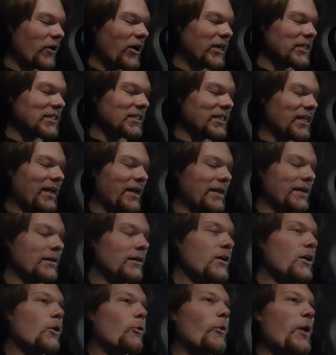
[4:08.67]
I say,
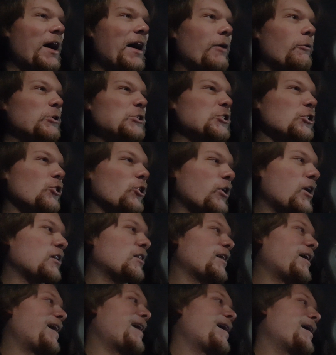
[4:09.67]
wow, would you look
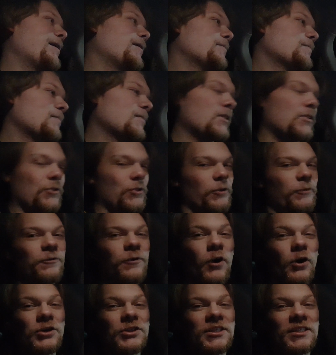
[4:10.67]
at that? The
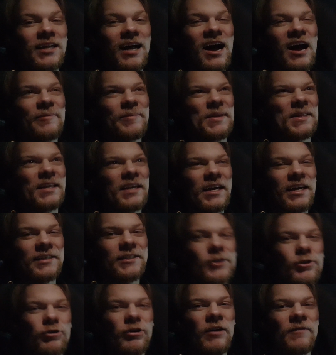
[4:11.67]
first time in the
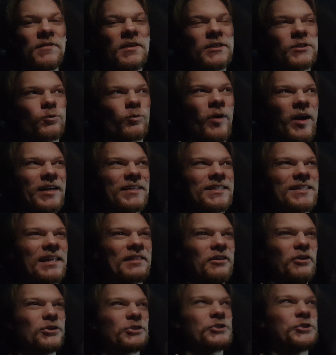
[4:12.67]
history of this race
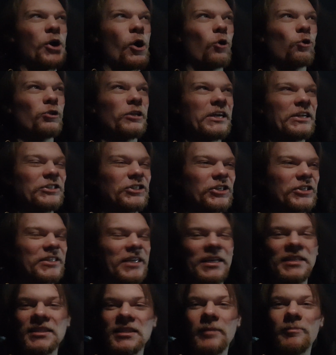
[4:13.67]
that there's no leeches,
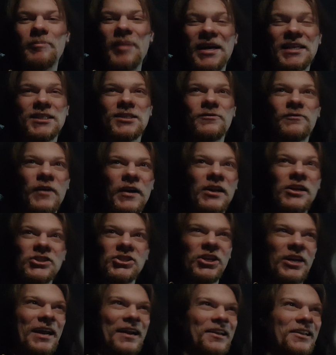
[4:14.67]
and it's the best
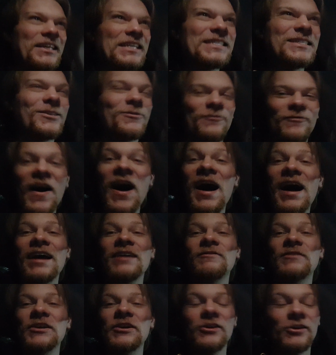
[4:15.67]
finish in at least
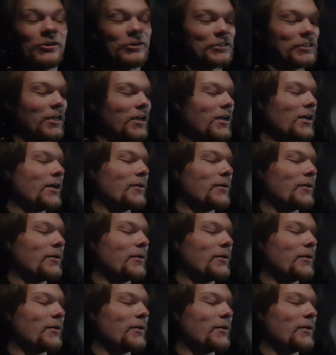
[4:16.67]
5 years.